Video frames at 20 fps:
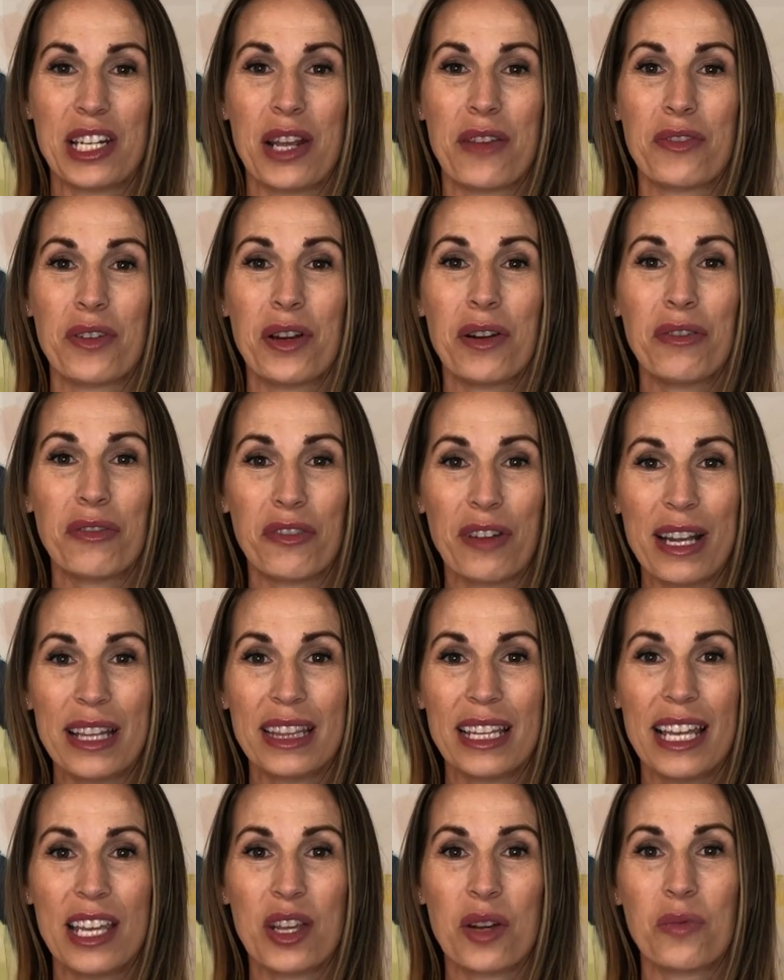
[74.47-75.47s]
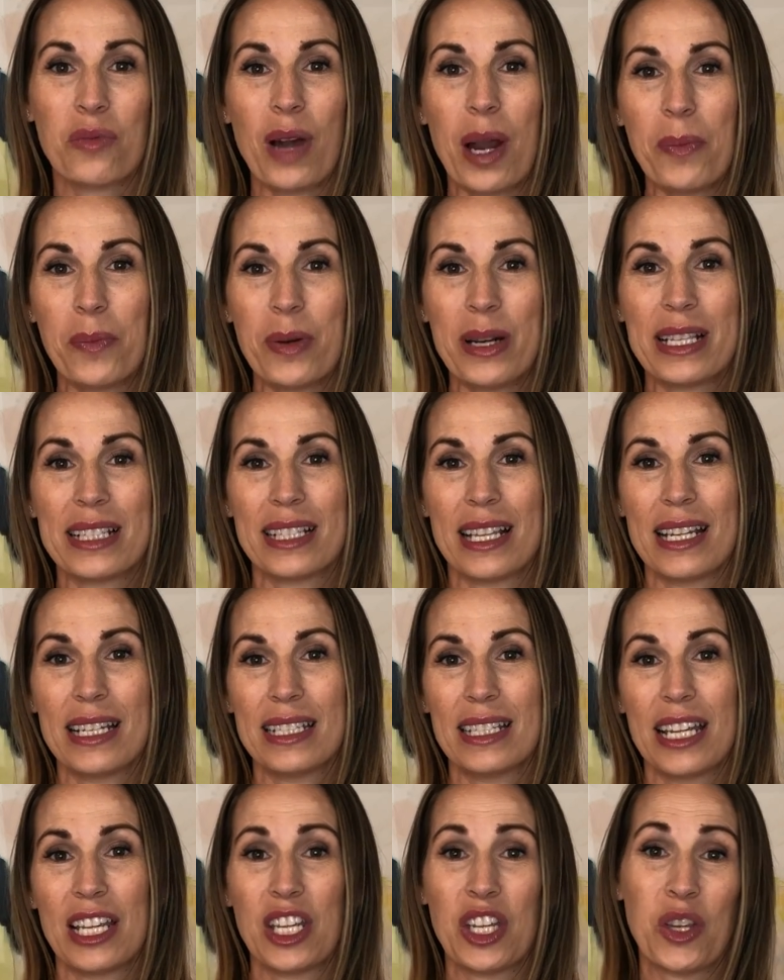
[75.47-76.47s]
If you're friendly, you're
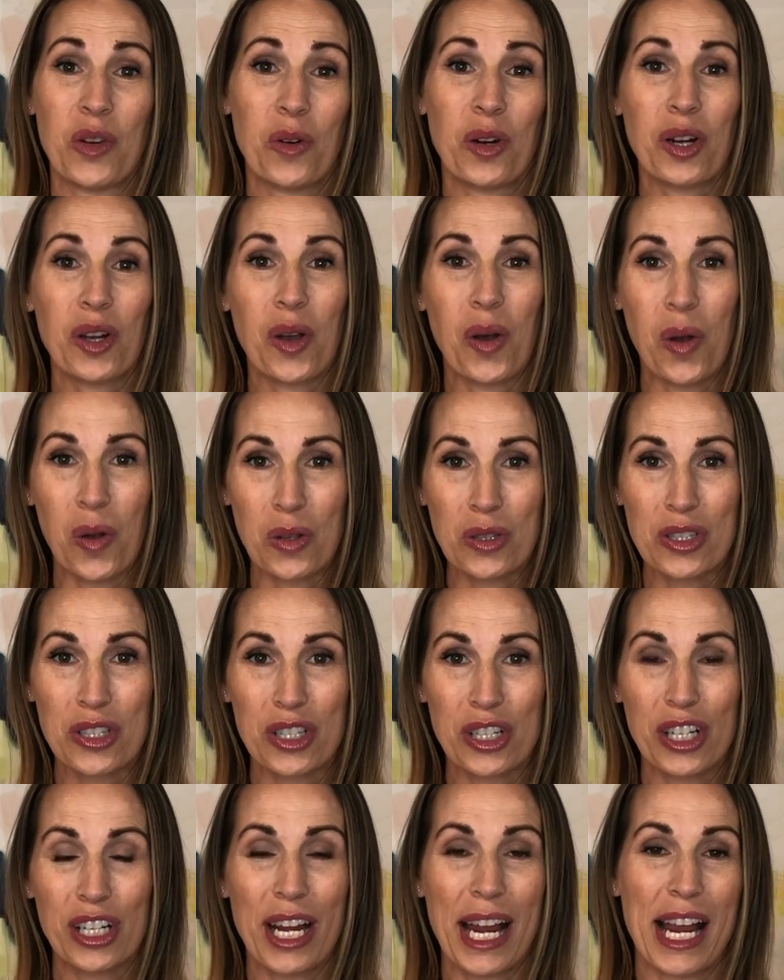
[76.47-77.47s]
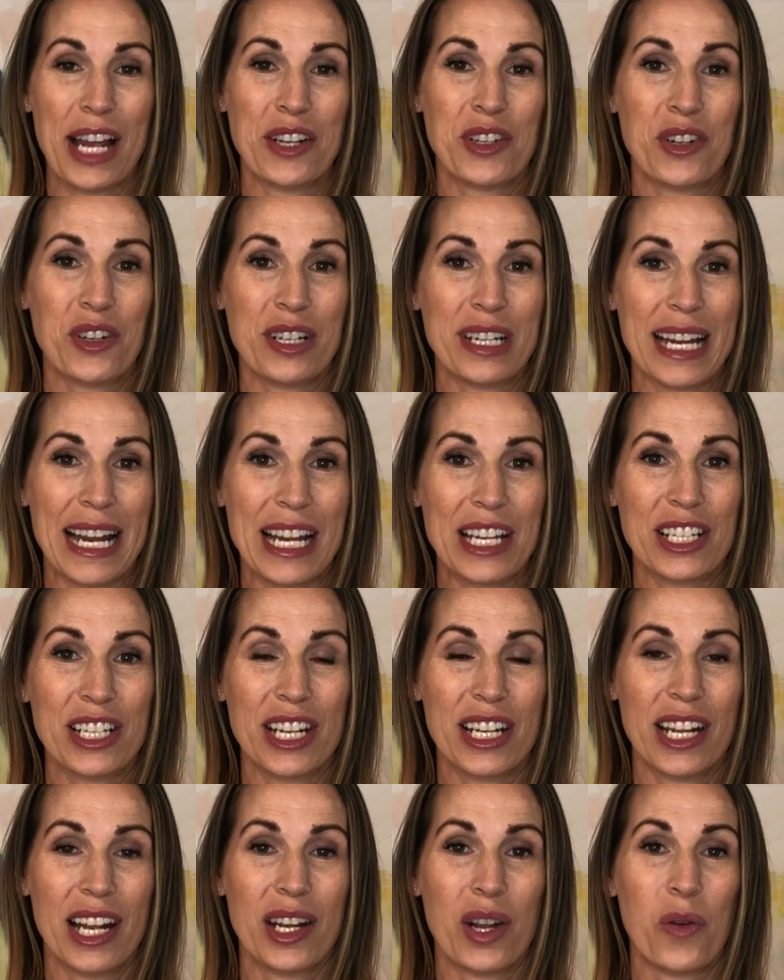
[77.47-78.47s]
representing your culture and your
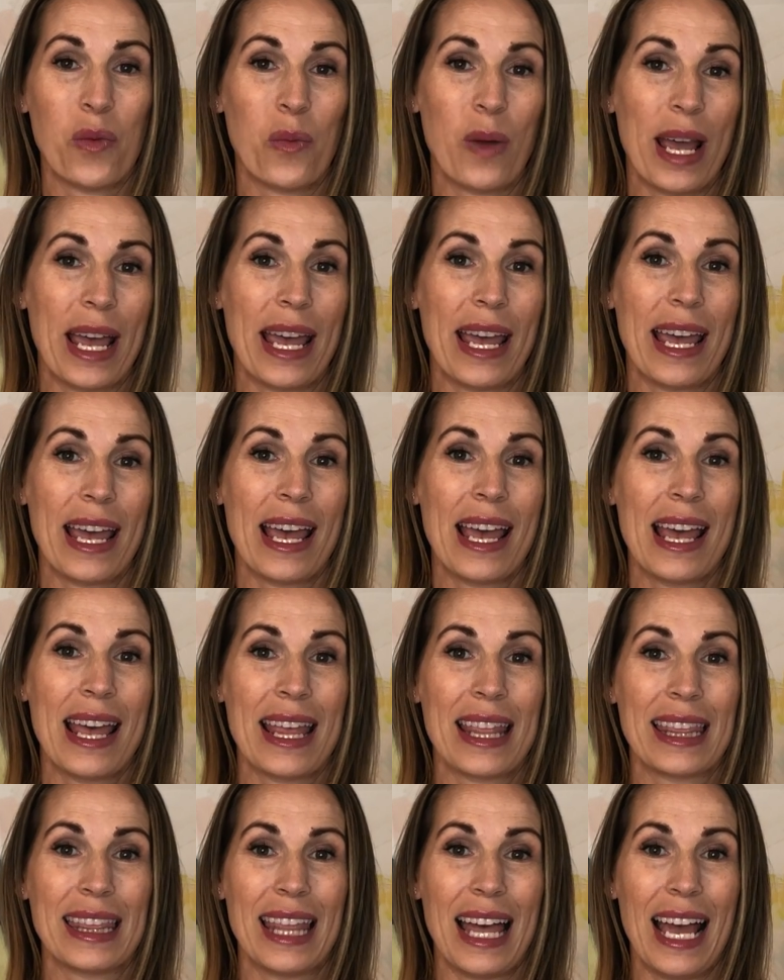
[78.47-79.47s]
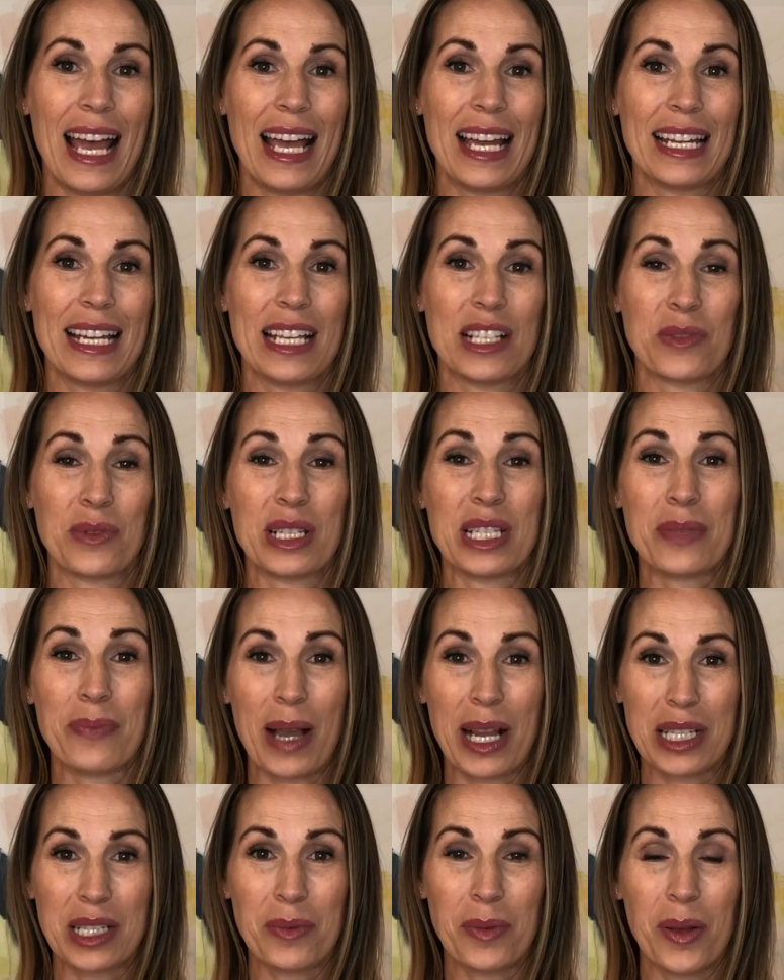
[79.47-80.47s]
nation in a way that is
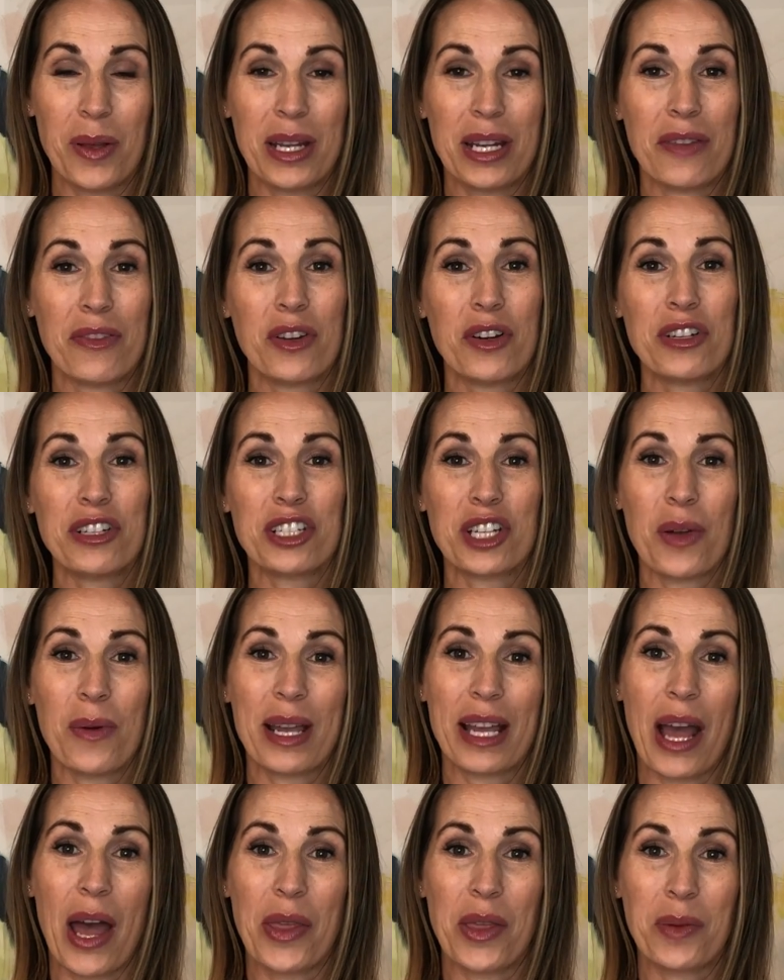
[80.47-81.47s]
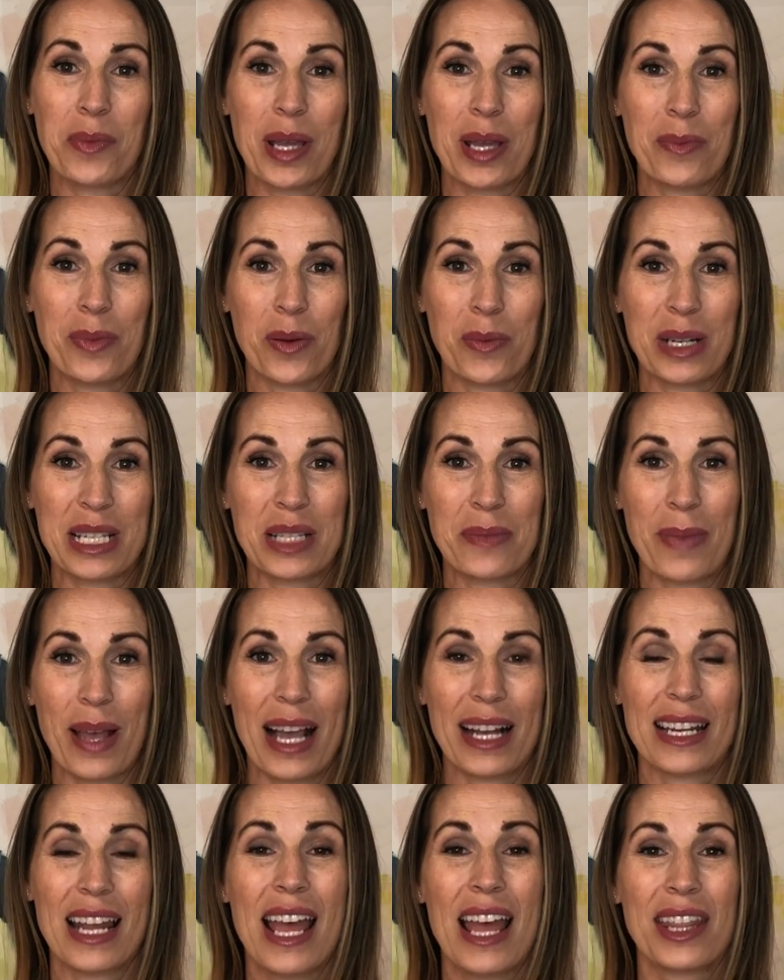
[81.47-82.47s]
respectable. And if you're showing other people
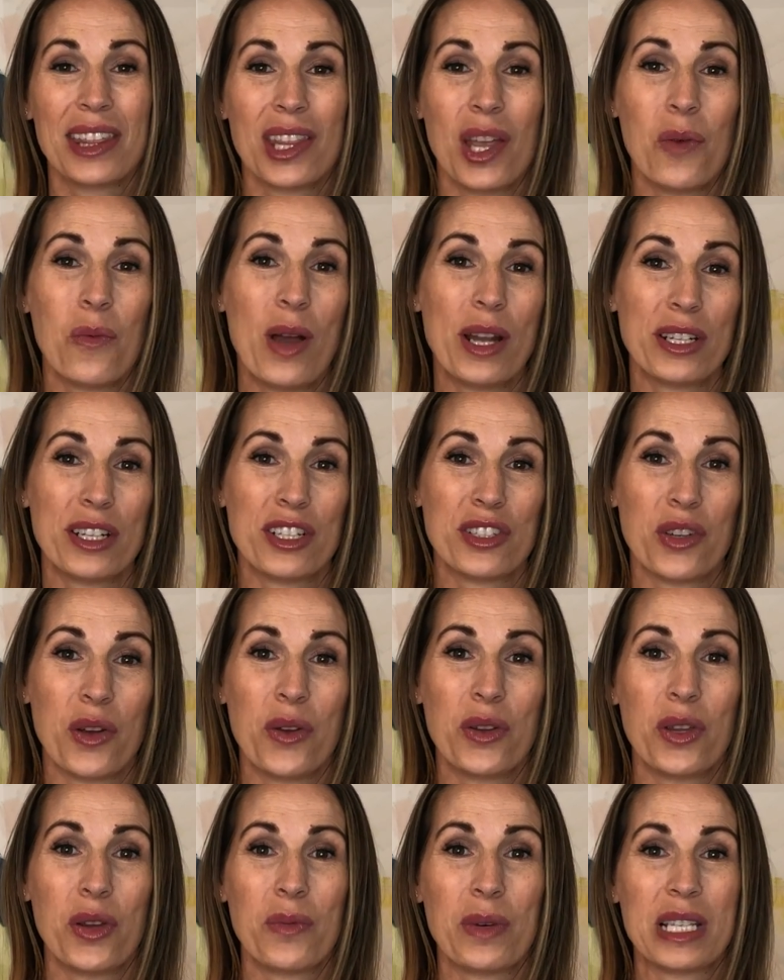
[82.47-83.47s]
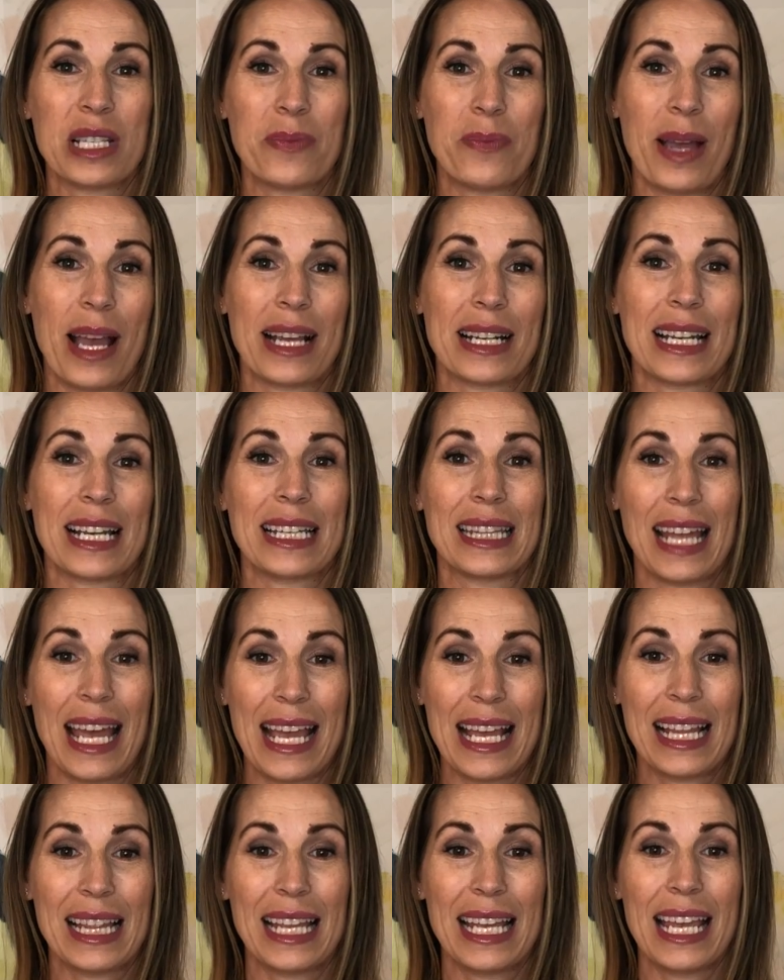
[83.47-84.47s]
respect, they'll want to show you respect
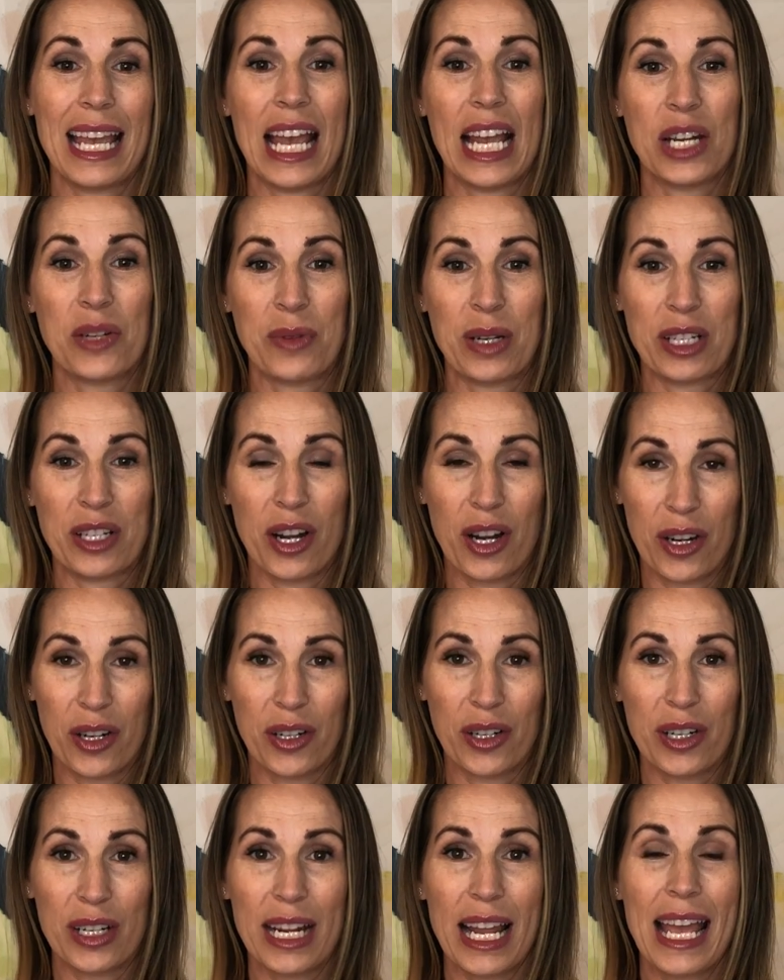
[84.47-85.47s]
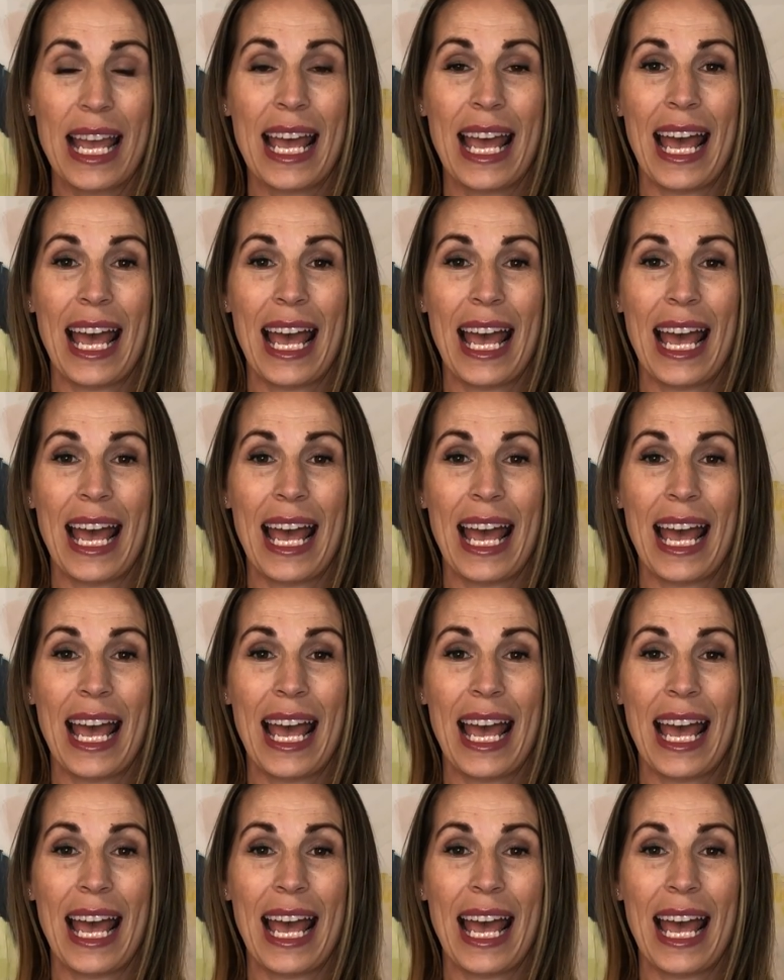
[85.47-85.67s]
likely in return.